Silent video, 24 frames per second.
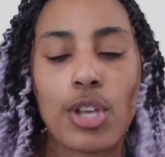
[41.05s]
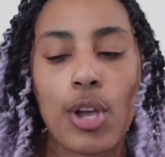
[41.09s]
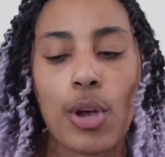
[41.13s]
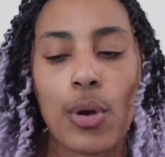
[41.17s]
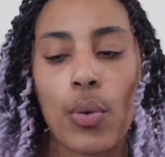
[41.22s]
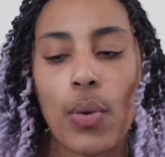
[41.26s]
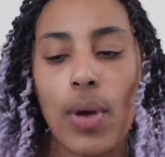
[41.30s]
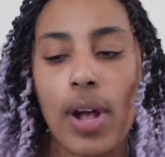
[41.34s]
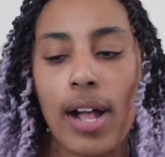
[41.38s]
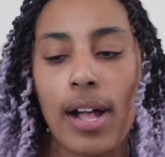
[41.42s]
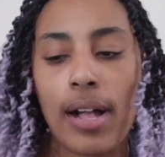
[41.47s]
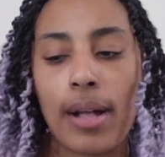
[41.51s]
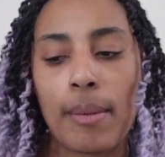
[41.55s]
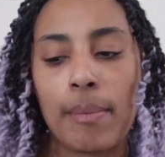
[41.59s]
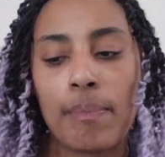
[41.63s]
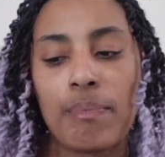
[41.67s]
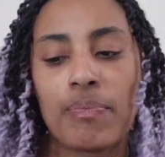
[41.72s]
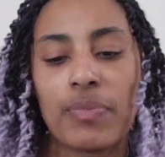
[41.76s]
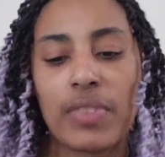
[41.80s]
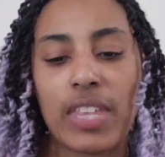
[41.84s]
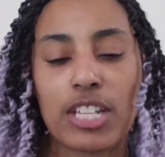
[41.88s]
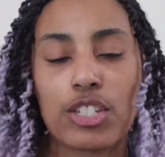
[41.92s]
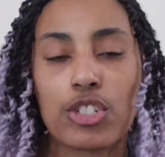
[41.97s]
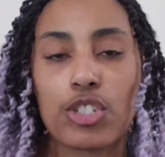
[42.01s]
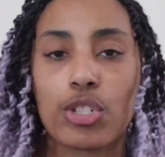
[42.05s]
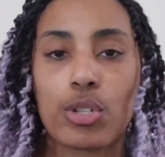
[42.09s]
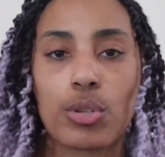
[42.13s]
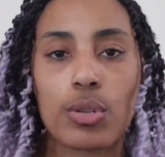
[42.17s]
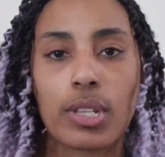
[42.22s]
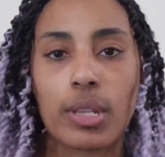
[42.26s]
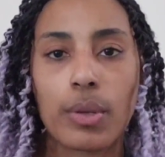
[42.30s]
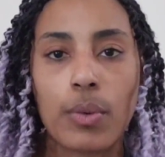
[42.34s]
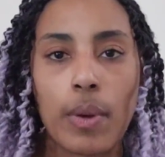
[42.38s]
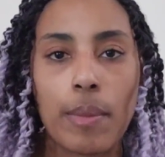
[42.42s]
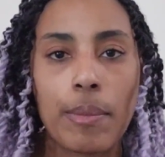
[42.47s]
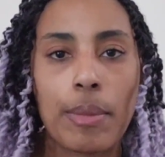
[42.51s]
So um, that's
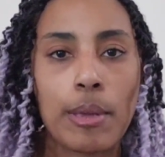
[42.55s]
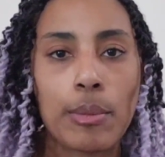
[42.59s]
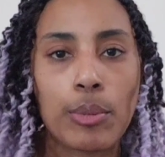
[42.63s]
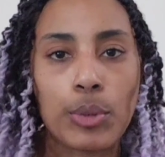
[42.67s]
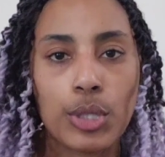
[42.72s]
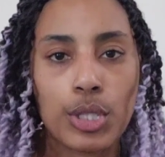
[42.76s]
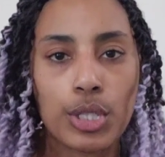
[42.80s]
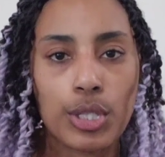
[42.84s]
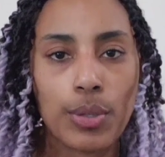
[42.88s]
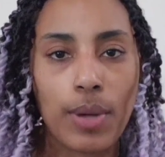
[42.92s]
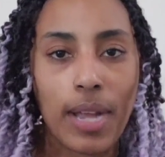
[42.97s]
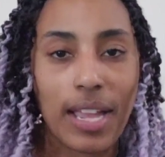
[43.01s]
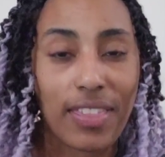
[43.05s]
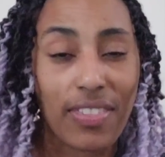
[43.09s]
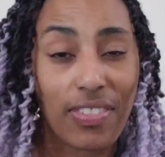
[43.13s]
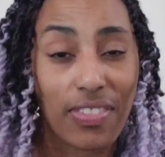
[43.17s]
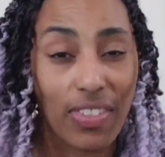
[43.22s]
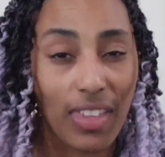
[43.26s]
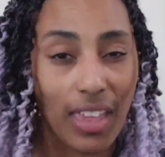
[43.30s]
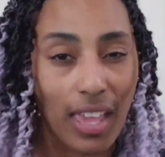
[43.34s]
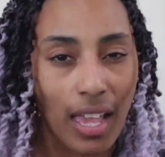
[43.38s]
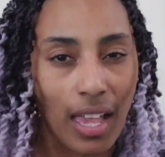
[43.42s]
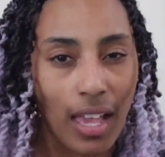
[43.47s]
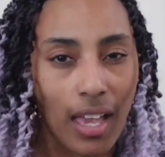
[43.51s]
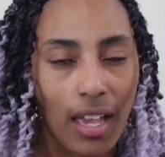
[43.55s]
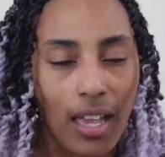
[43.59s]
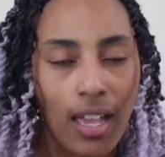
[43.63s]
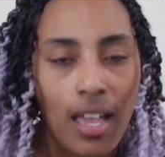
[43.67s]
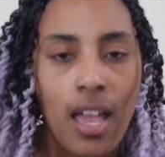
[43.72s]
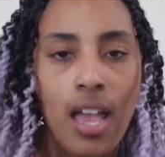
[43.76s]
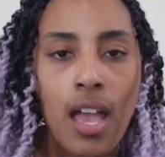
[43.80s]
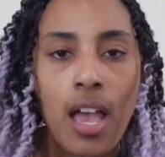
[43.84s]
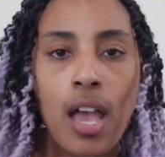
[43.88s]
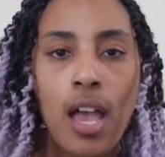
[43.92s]
generally what people do, I think.